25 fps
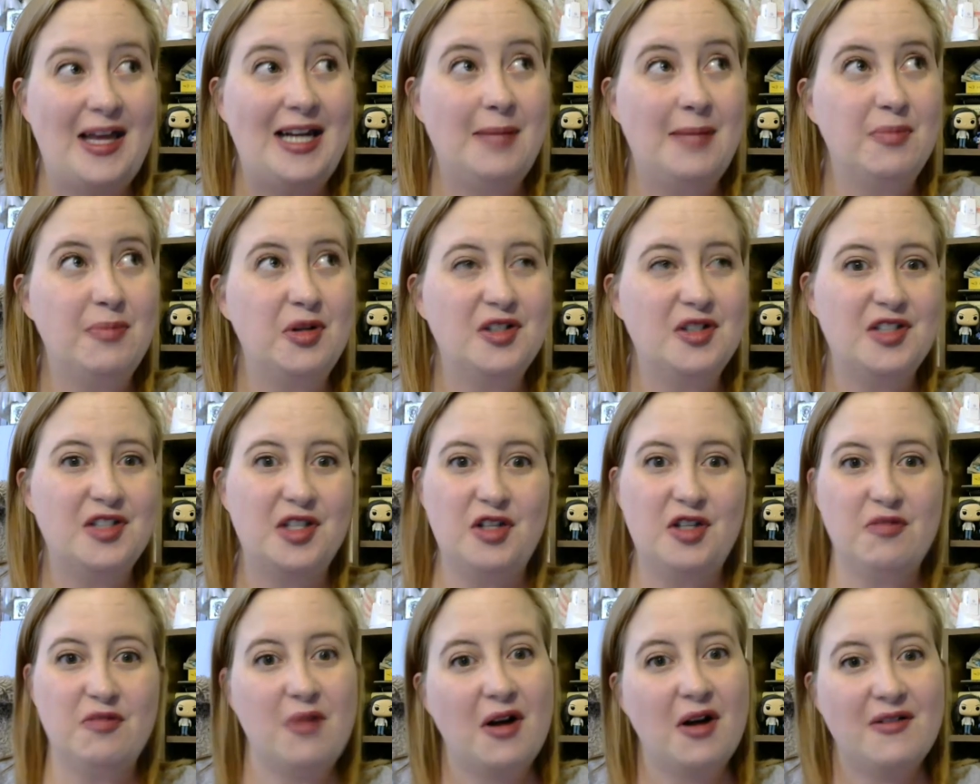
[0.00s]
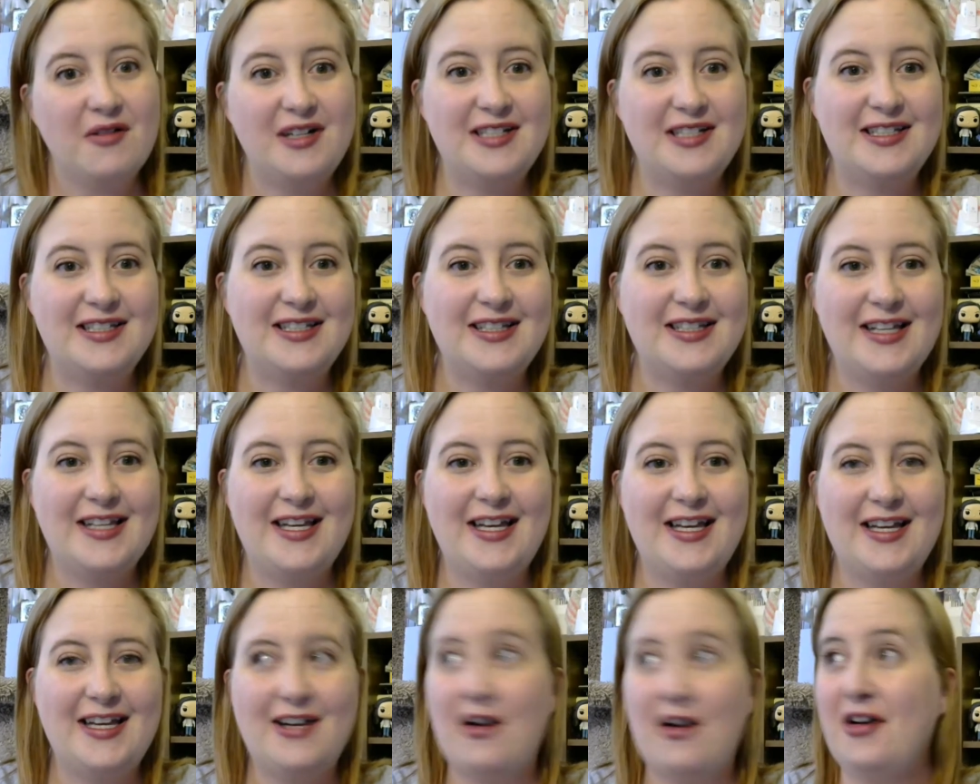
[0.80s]
books that you've bought
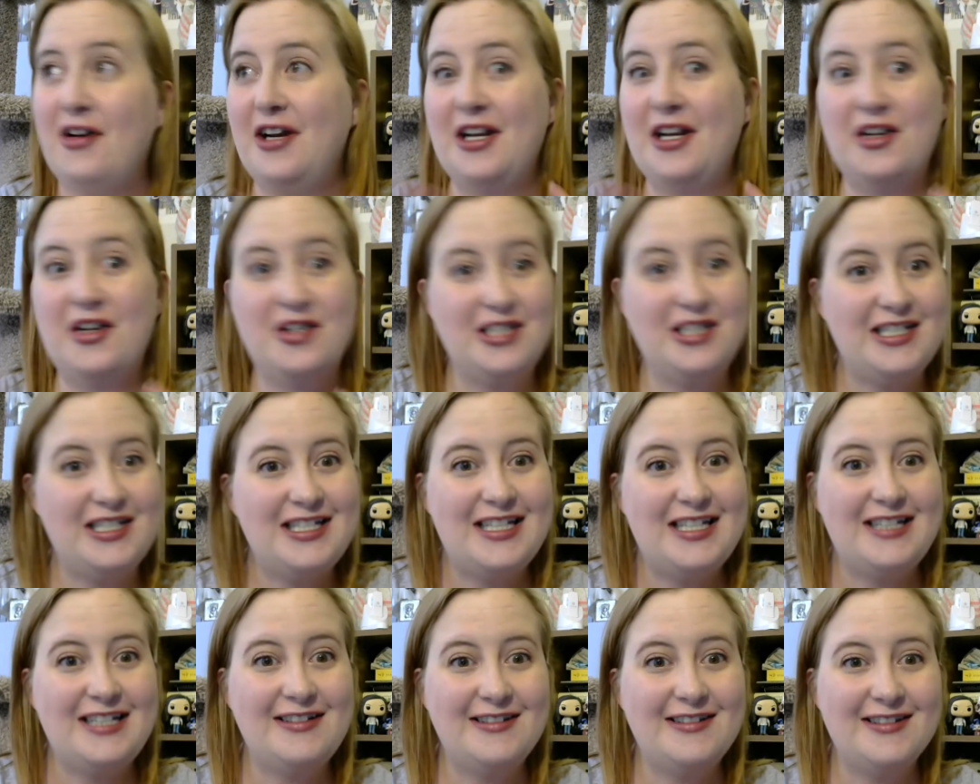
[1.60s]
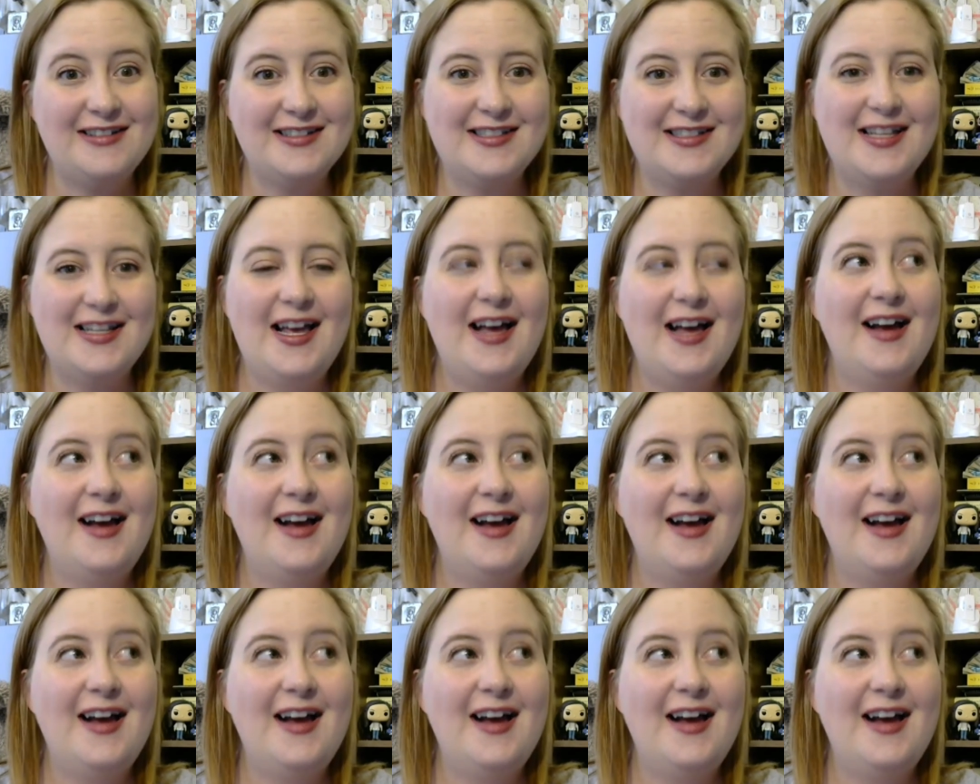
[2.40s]
recently, gotten any good deals.